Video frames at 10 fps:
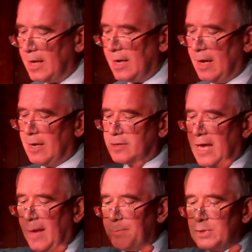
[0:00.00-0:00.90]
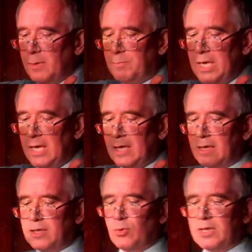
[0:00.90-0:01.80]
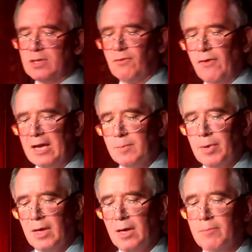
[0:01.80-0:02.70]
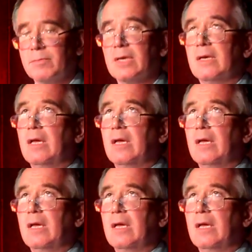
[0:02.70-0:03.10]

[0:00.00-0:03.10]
He tapped a bean into his fat palm.